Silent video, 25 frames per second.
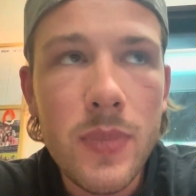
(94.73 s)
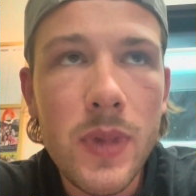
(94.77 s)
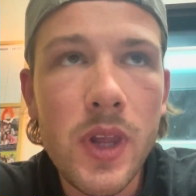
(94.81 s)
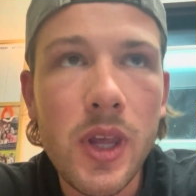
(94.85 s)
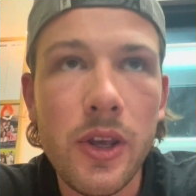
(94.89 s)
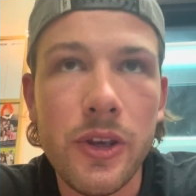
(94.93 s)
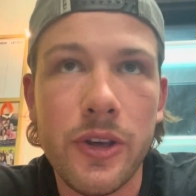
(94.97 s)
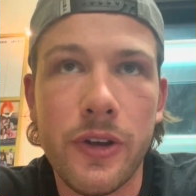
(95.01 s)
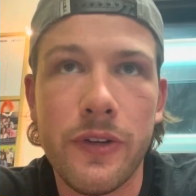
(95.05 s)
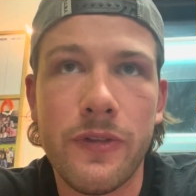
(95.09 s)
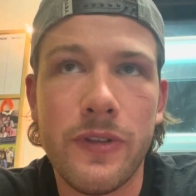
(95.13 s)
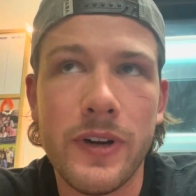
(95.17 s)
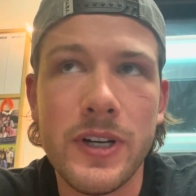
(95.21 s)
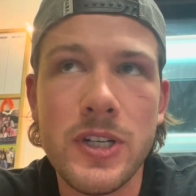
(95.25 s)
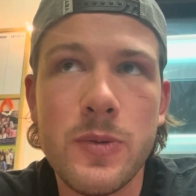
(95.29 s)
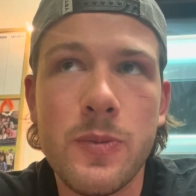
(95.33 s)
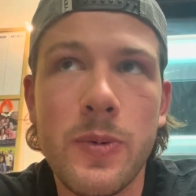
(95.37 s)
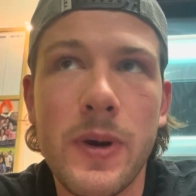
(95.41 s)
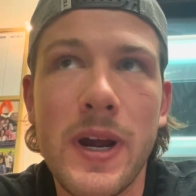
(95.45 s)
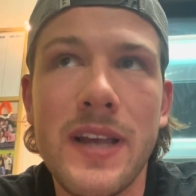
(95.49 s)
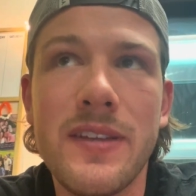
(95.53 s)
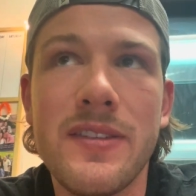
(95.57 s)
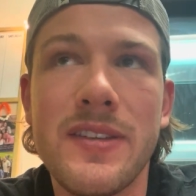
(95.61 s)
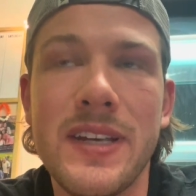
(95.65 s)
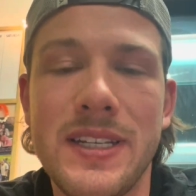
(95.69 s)
Your French
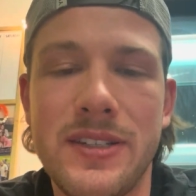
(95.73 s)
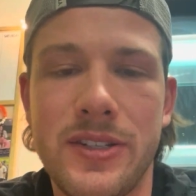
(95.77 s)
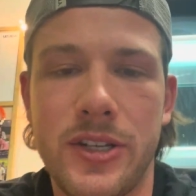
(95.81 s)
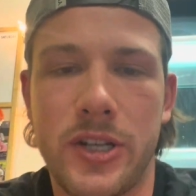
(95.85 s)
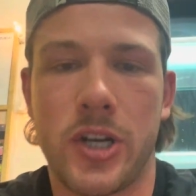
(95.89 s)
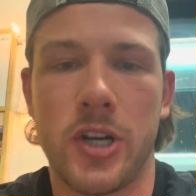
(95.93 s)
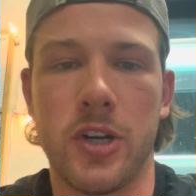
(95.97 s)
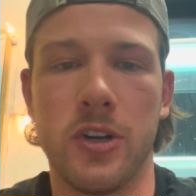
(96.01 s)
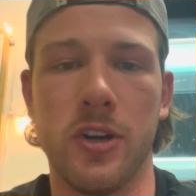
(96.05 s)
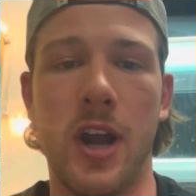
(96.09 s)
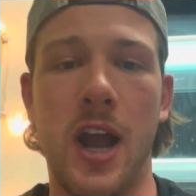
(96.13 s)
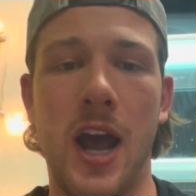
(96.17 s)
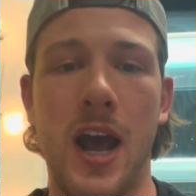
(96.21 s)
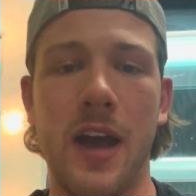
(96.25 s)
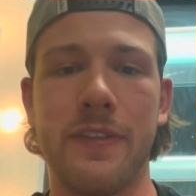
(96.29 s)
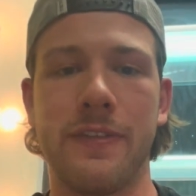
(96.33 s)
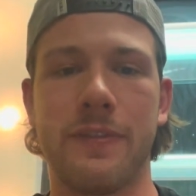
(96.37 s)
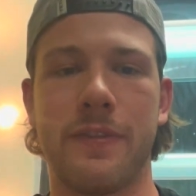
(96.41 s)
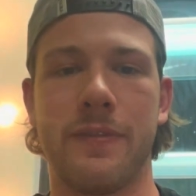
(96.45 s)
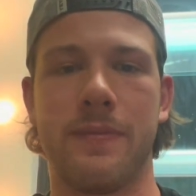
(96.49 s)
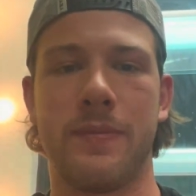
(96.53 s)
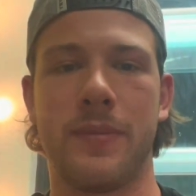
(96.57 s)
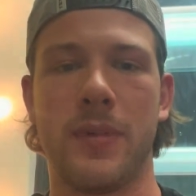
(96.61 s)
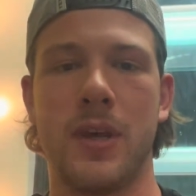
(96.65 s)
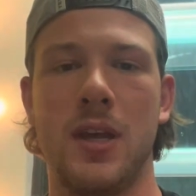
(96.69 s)
press is a
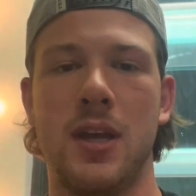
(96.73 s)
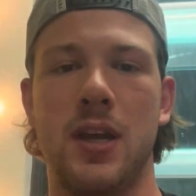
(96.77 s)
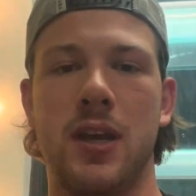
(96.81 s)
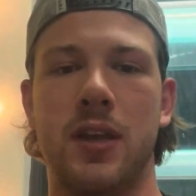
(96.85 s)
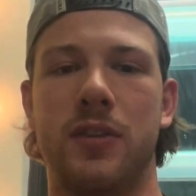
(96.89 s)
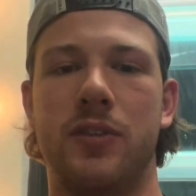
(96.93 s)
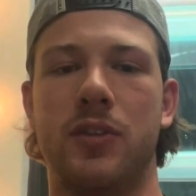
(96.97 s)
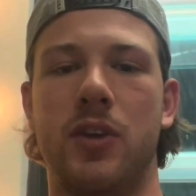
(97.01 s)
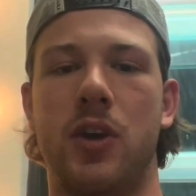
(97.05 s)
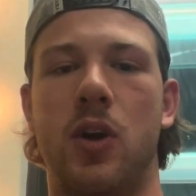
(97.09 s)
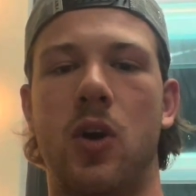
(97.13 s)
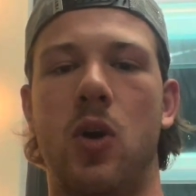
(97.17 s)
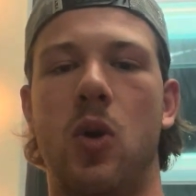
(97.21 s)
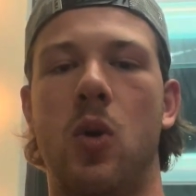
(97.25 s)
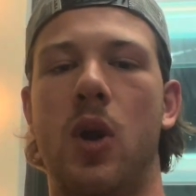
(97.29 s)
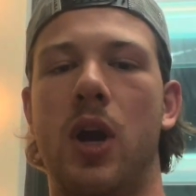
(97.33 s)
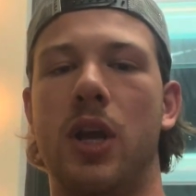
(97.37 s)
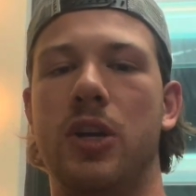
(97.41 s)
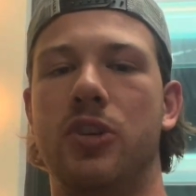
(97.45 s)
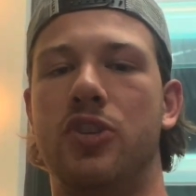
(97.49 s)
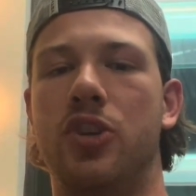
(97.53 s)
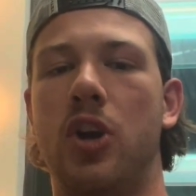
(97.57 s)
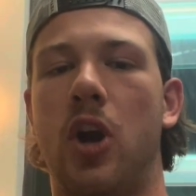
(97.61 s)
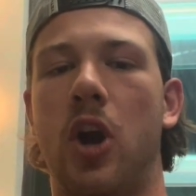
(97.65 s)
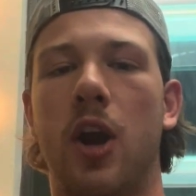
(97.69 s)
carafe, so a
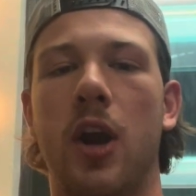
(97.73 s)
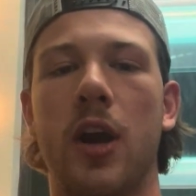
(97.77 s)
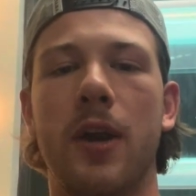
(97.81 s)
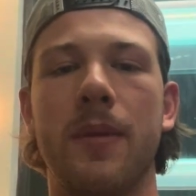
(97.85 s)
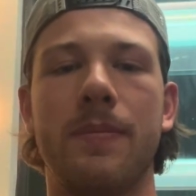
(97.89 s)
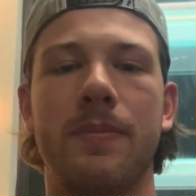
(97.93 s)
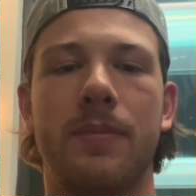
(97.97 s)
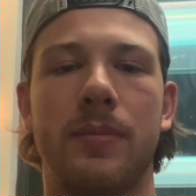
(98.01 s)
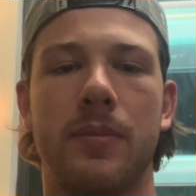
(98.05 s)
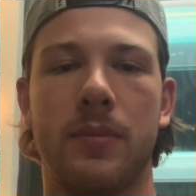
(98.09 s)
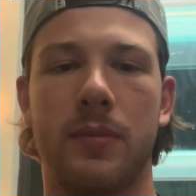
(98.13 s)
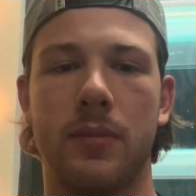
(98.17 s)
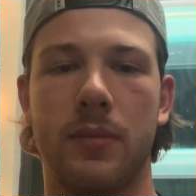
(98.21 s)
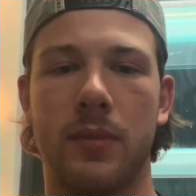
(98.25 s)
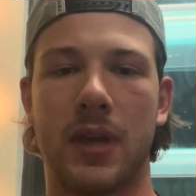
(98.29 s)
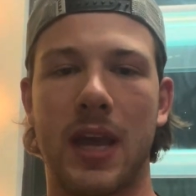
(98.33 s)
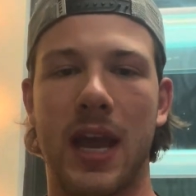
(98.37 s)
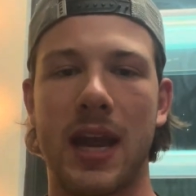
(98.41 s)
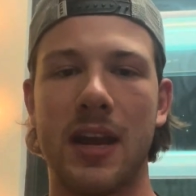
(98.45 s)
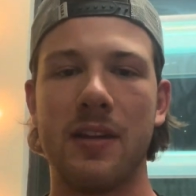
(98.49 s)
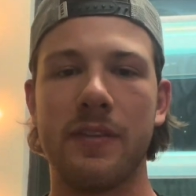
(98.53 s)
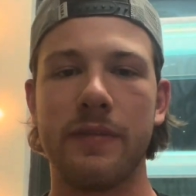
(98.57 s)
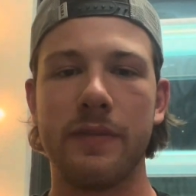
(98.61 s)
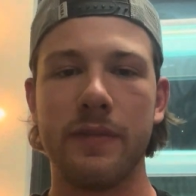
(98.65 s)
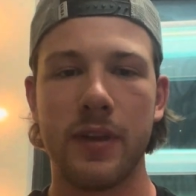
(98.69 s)
jar,
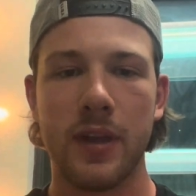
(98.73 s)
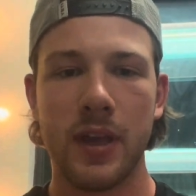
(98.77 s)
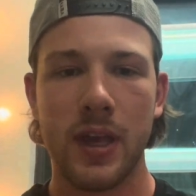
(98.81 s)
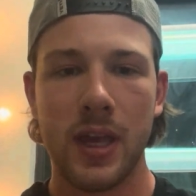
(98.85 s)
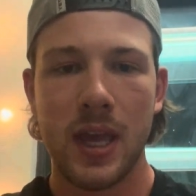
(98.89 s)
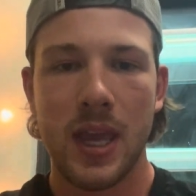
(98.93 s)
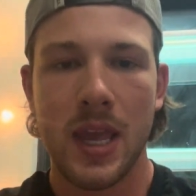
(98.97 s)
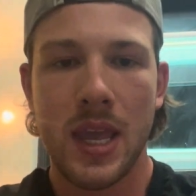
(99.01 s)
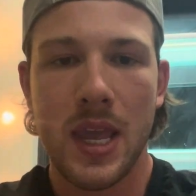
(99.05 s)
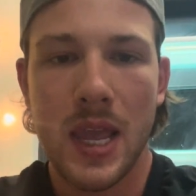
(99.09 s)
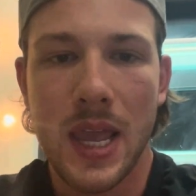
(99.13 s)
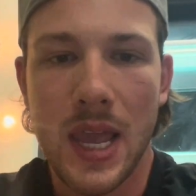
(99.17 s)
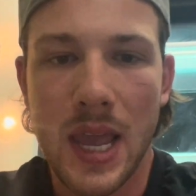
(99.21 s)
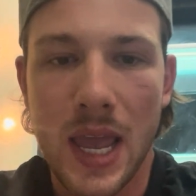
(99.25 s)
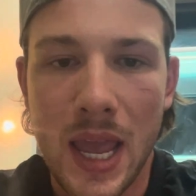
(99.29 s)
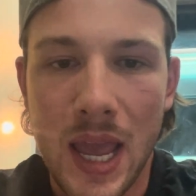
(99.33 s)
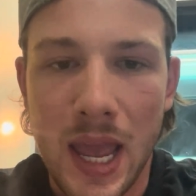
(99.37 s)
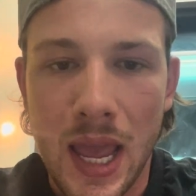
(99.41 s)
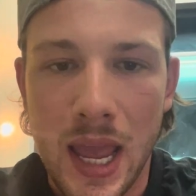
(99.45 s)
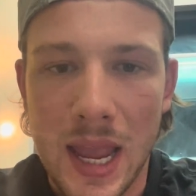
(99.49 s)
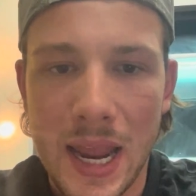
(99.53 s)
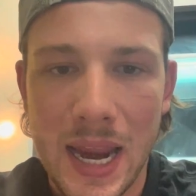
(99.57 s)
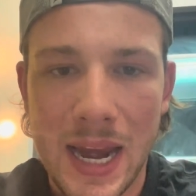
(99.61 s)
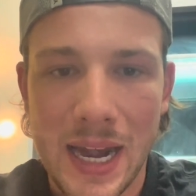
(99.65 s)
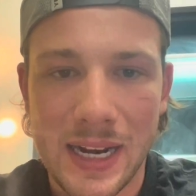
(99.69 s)
kind of,
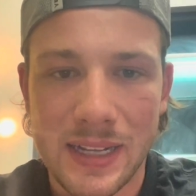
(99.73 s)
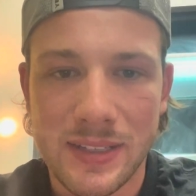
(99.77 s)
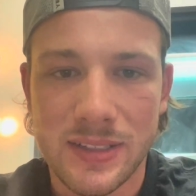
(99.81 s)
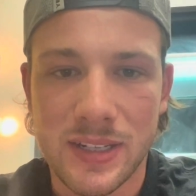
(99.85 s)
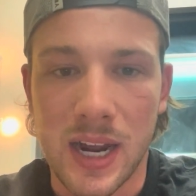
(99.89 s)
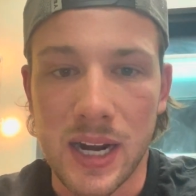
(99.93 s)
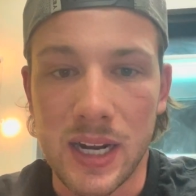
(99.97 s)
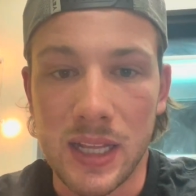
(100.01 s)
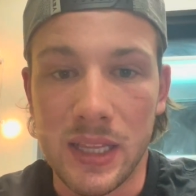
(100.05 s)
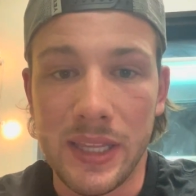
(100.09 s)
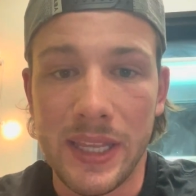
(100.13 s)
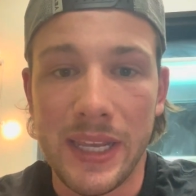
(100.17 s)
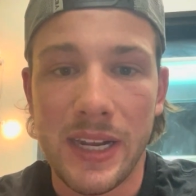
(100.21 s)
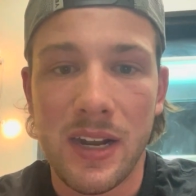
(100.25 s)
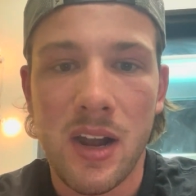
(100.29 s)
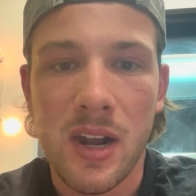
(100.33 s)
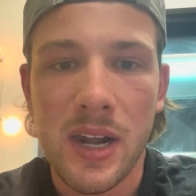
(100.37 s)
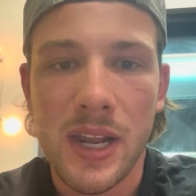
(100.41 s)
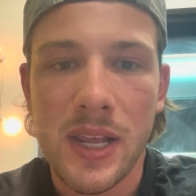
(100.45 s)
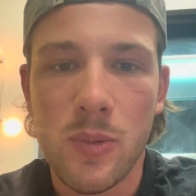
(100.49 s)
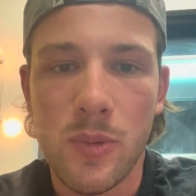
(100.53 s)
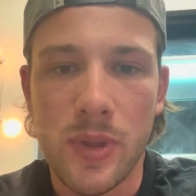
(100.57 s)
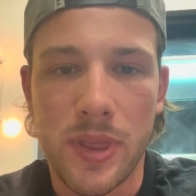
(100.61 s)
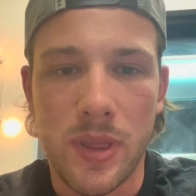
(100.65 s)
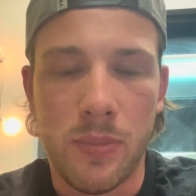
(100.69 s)
and it's got a lid on
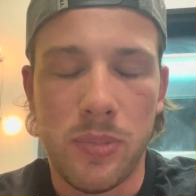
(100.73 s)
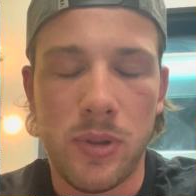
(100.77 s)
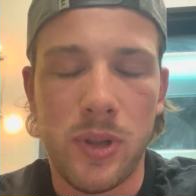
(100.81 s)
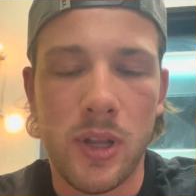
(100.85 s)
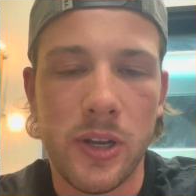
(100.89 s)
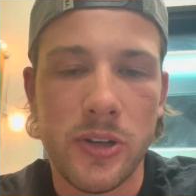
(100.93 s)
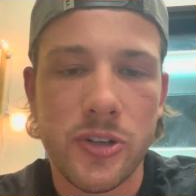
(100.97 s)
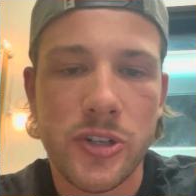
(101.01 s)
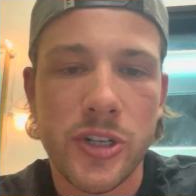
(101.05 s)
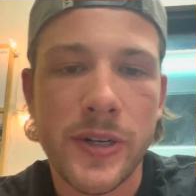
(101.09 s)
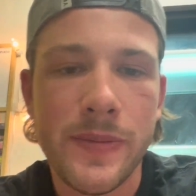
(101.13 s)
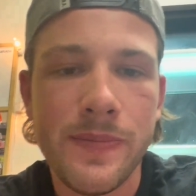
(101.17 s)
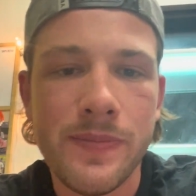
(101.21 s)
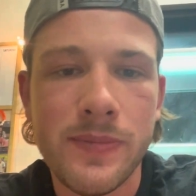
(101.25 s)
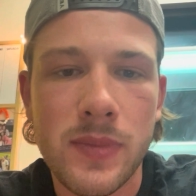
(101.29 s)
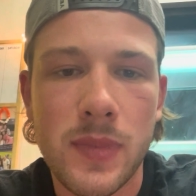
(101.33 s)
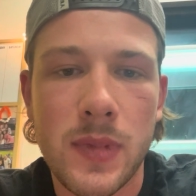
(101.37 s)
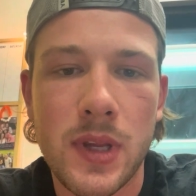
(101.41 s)
it with a plunger.